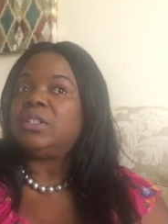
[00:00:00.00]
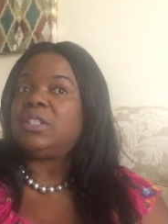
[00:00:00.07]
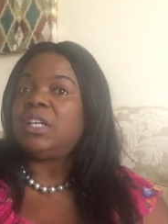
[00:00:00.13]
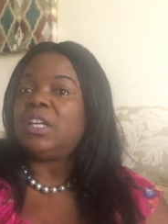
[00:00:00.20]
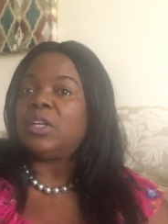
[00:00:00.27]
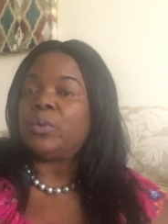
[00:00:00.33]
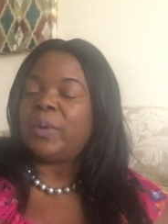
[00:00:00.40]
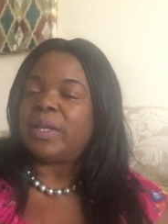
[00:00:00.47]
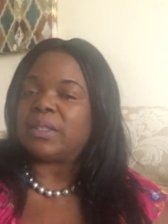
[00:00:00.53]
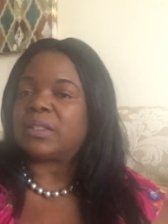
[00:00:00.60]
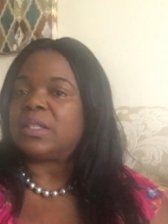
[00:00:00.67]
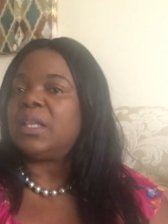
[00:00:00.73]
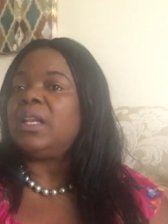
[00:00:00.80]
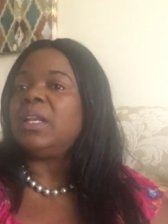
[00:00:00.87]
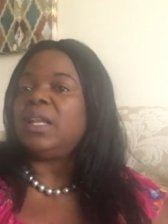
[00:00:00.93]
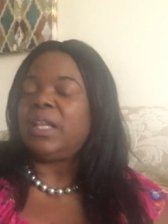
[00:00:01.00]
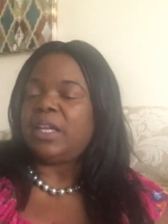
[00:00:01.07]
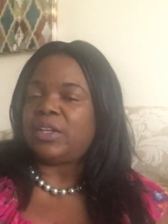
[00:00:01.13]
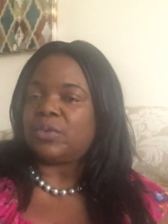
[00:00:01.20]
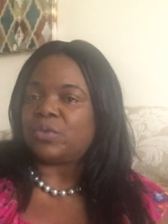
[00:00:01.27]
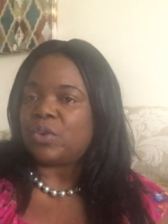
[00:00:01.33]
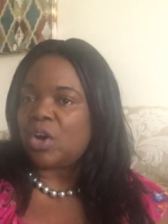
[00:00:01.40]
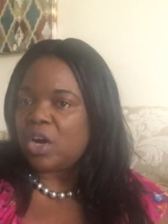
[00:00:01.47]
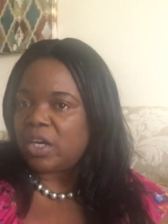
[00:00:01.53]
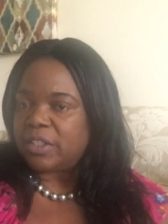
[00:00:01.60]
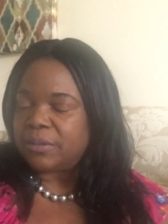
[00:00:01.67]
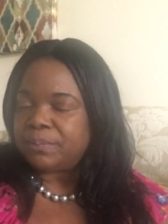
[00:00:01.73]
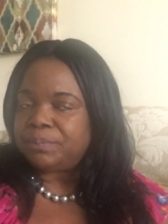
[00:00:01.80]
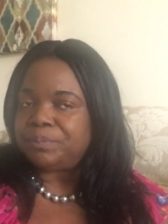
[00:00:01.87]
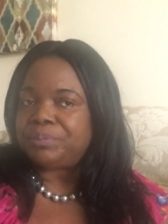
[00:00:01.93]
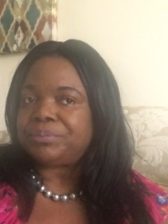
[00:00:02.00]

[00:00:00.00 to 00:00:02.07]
deal with later on.